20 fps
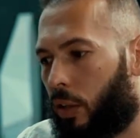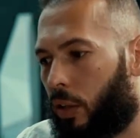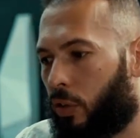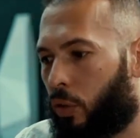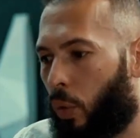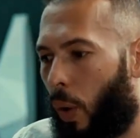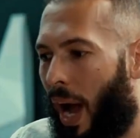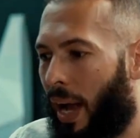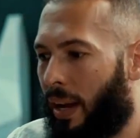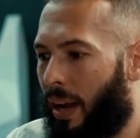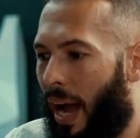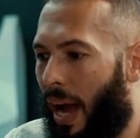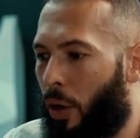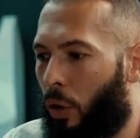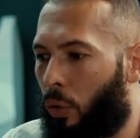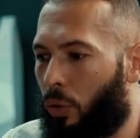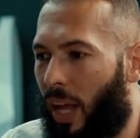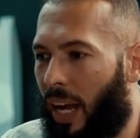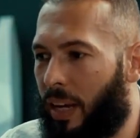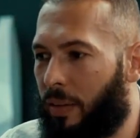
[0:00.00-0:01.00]
So I
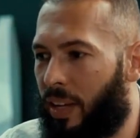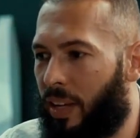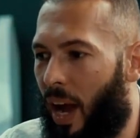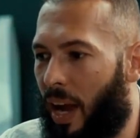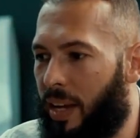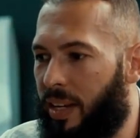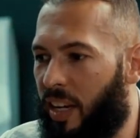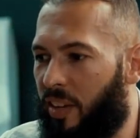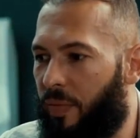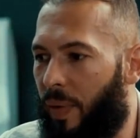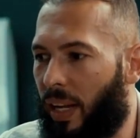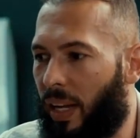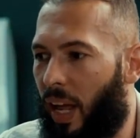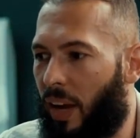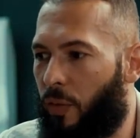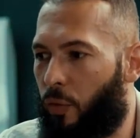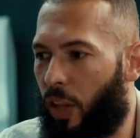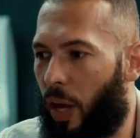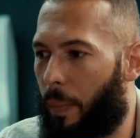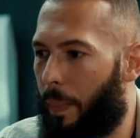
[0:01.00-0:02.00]
don't like the idea of my
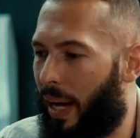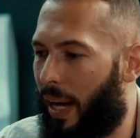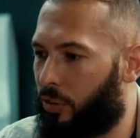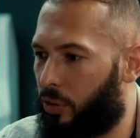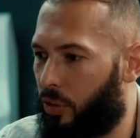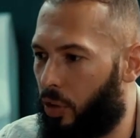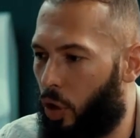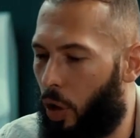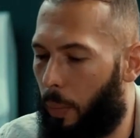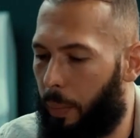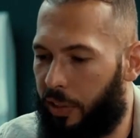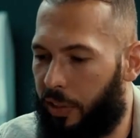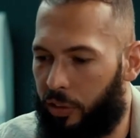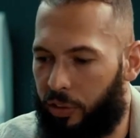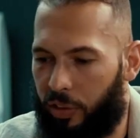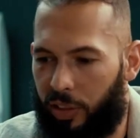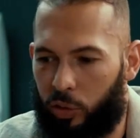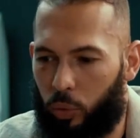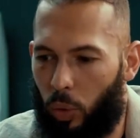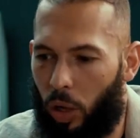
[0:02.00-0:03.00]
life without masculine
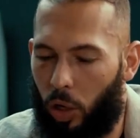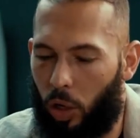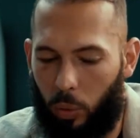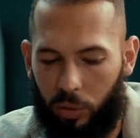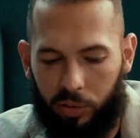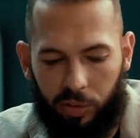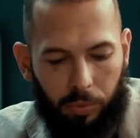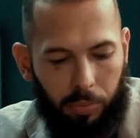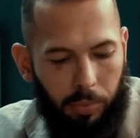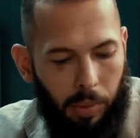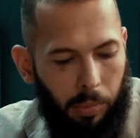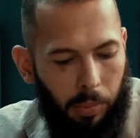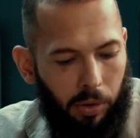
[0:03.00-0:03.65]
competition. That's what I'll always live with my